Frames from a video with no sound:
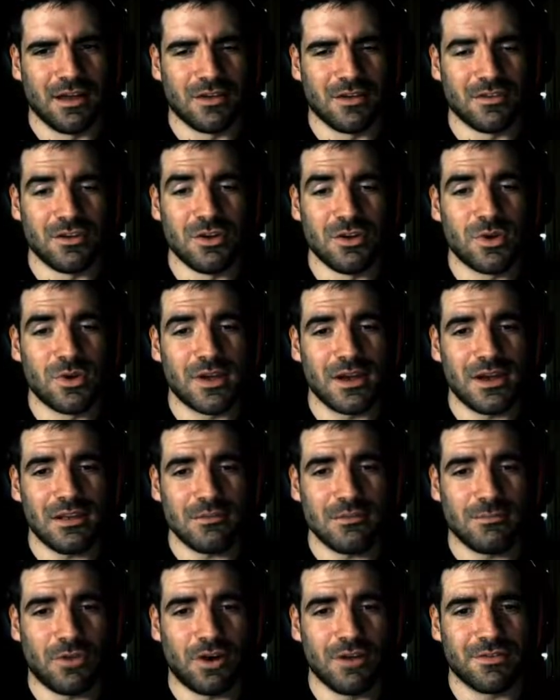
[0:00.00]
as a new
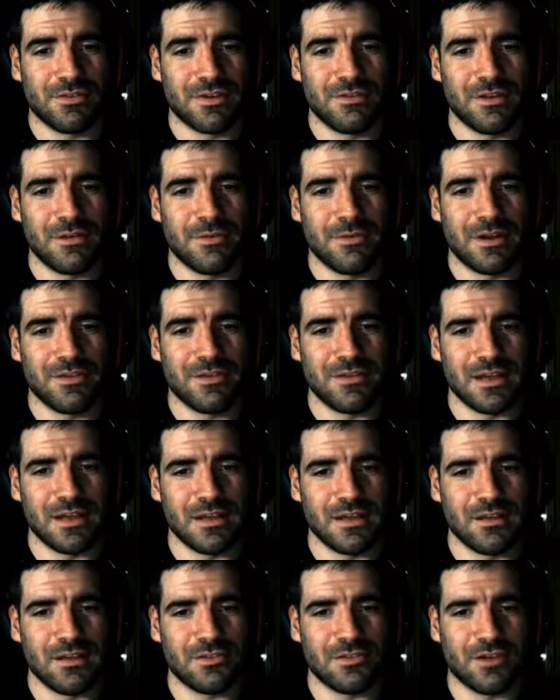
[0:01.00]
killer, might have given you a bit of an
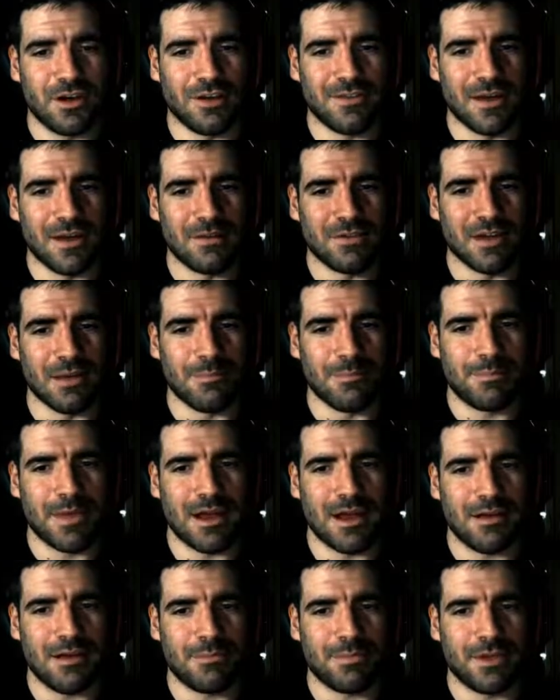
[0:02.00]
insight of how to get
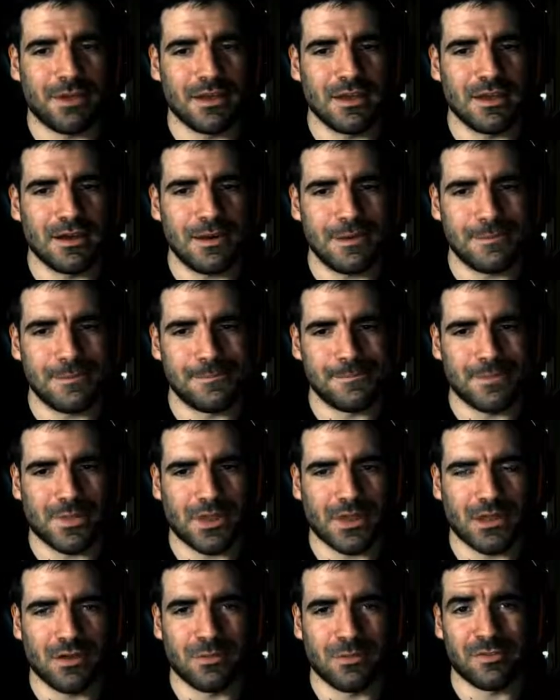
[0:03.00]
better at playing killer,
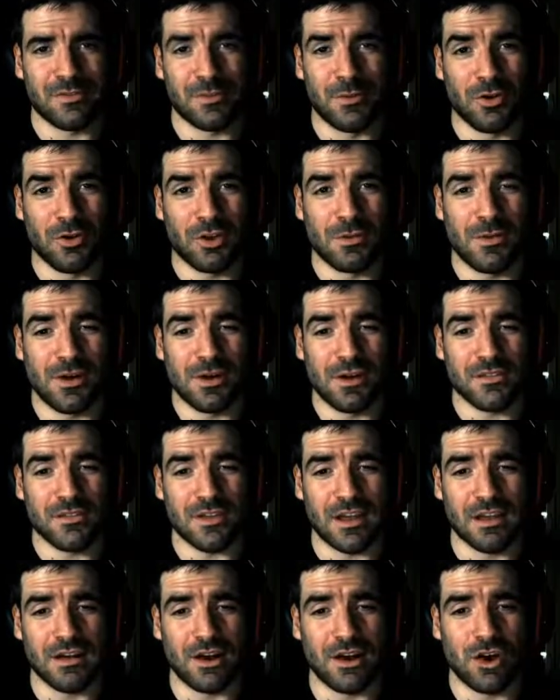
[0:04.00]
especially Michael Myers,
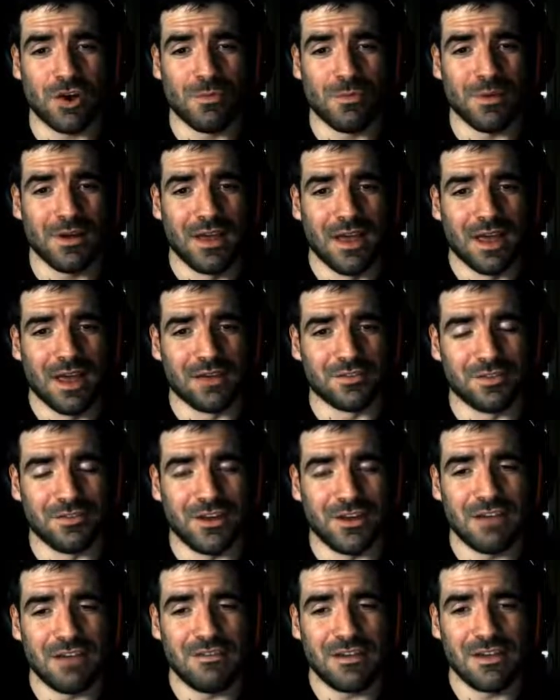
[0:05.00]
and I hope as a
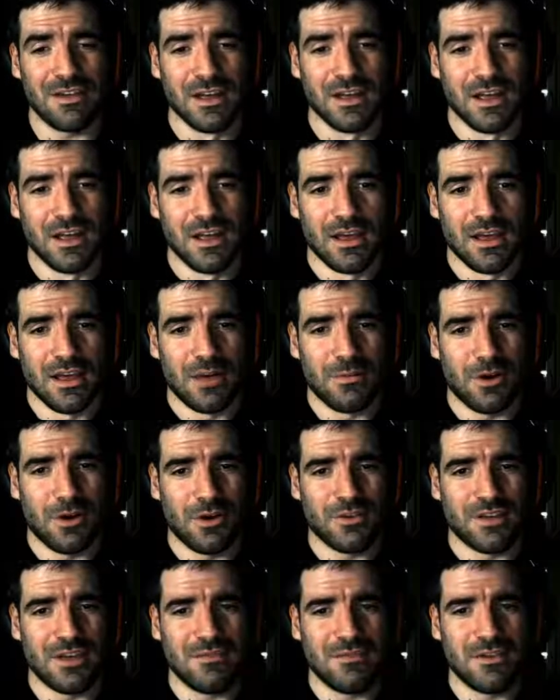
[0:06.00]
survivor, it
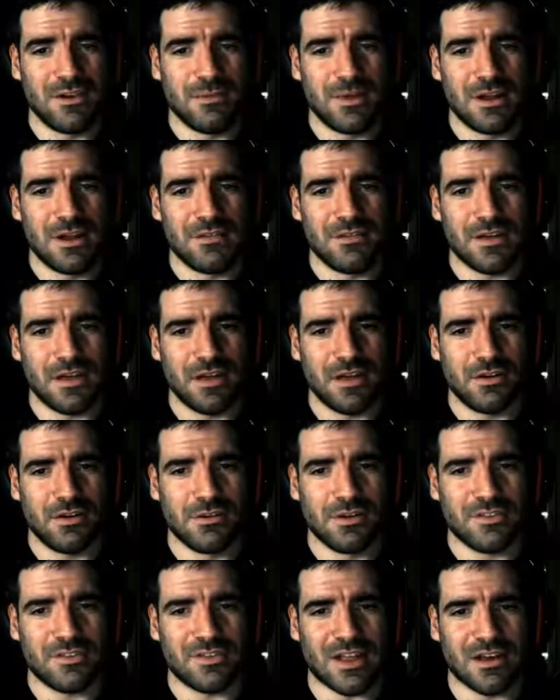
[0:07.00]
might have given you a bit of an
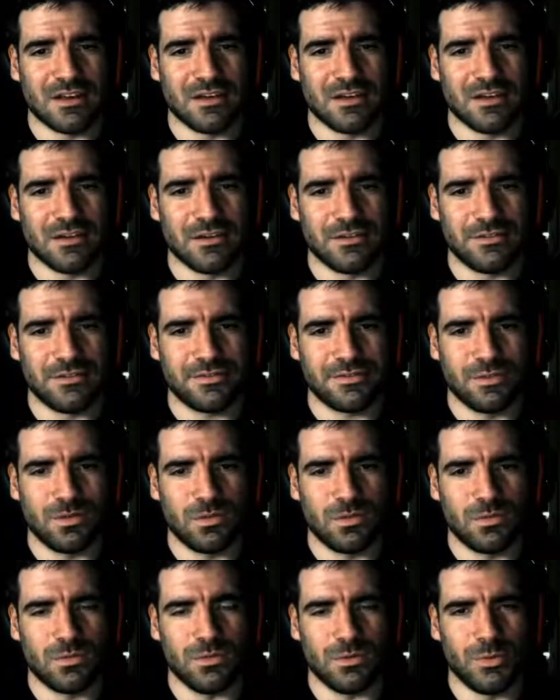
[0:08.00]
understanding of
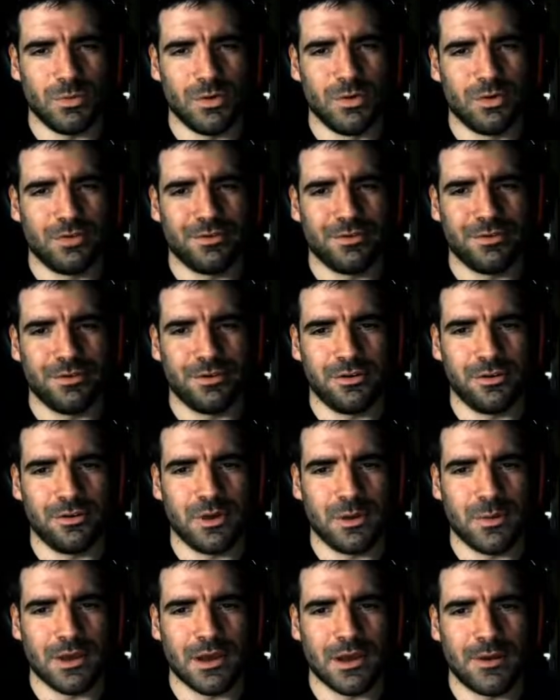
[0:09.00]
what we look for,
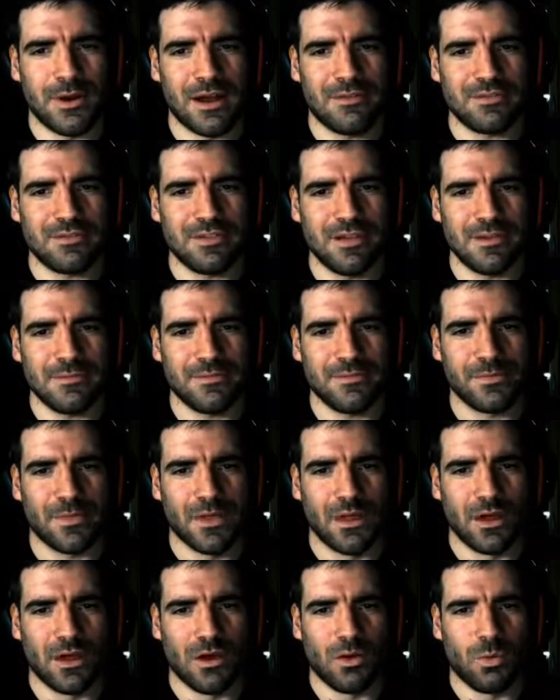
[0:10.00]
what we're going after,
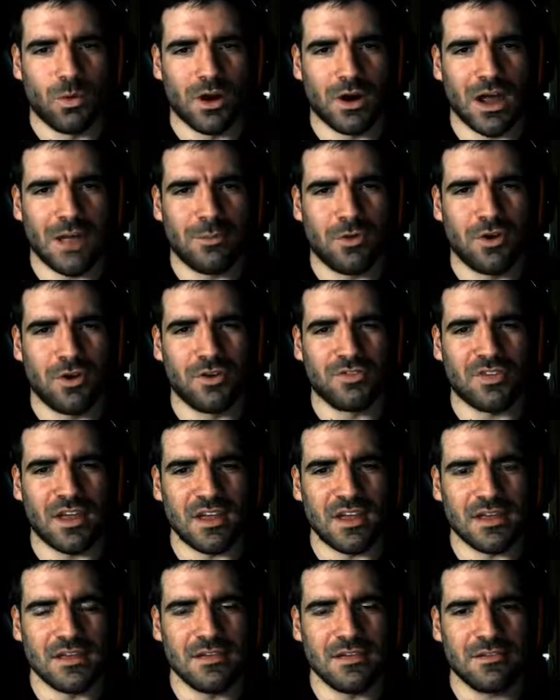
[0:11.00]
what our
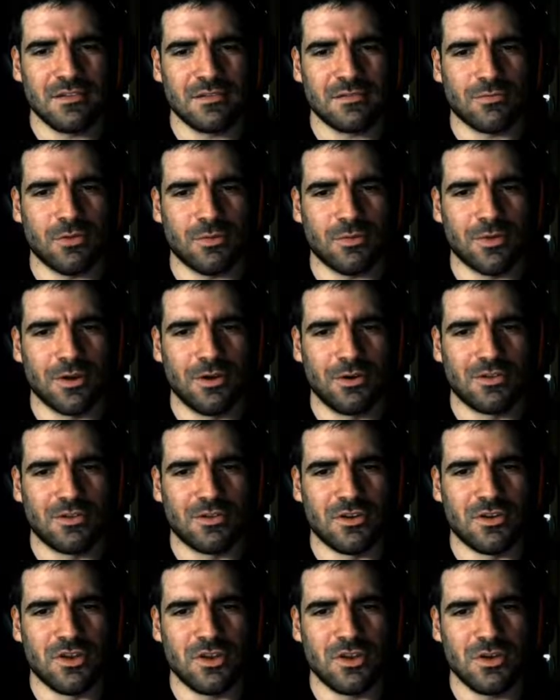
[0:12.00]
mindset is, what we look
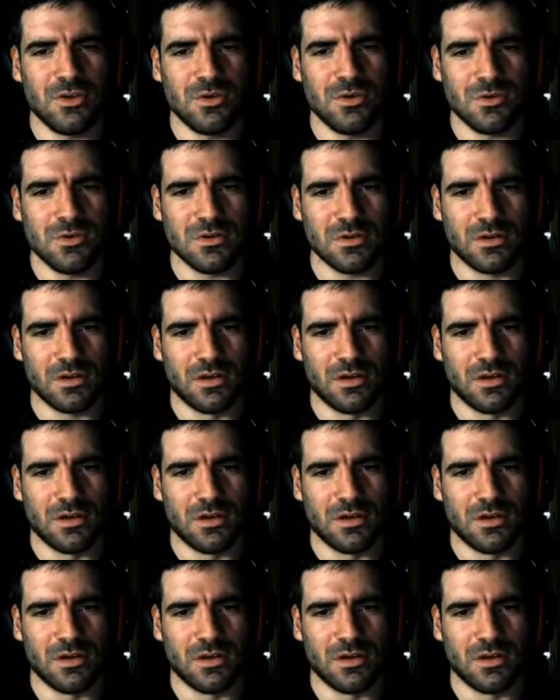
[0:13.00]
to do,